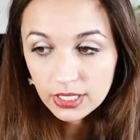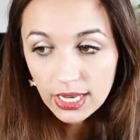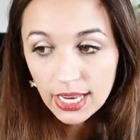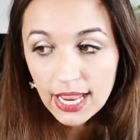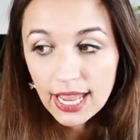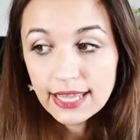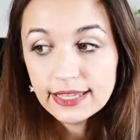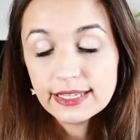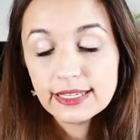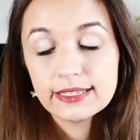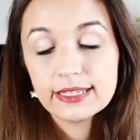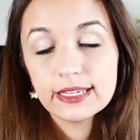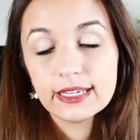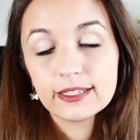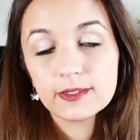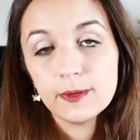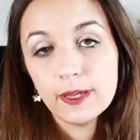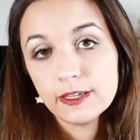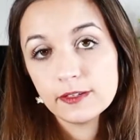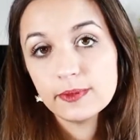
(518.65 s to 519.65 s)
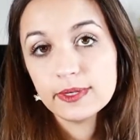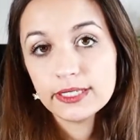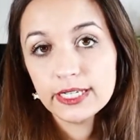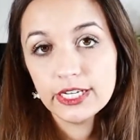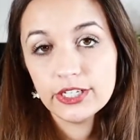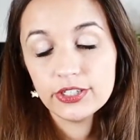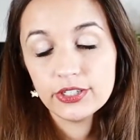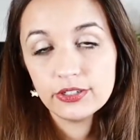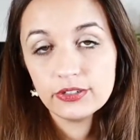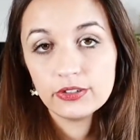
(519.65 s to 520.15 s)
and the
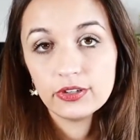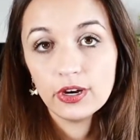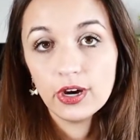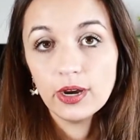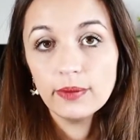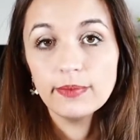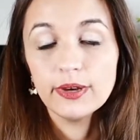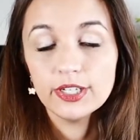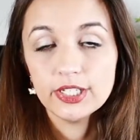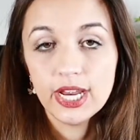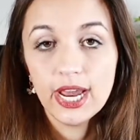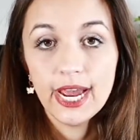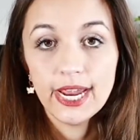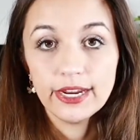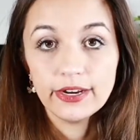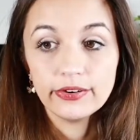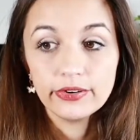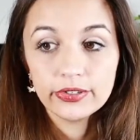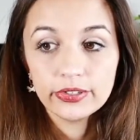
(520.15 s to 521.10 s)
expectations are much higher.